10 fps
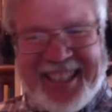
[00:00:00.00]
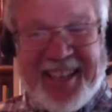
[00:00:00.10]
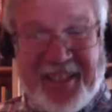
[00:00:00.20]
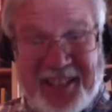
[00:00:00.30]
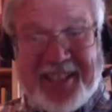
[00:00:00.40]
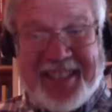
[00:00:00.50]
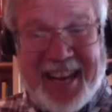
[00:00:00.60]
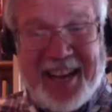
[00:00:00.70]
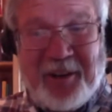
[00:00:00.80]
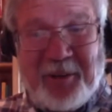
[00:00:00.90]
this is the
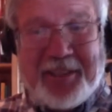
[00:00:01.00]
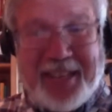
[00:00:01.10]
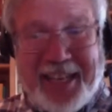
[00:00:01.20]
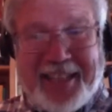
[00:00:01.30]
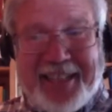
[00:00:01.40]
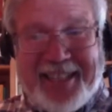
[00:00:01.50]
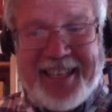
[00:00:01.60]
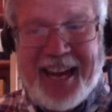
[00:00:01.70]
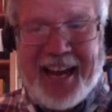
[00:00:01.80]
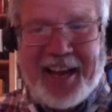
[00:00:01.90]
guy who was in the
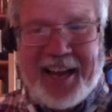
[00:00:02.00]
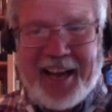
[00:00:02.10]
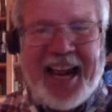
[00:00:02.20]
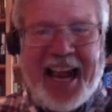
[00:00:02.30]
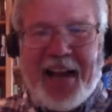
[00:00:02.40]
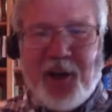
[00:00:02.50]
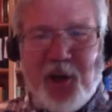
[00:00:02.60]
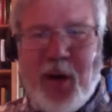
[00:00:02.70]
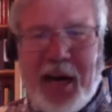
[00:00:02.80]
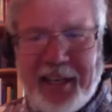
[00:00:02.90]
CIA and
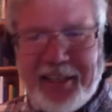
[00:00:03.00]
knew Allen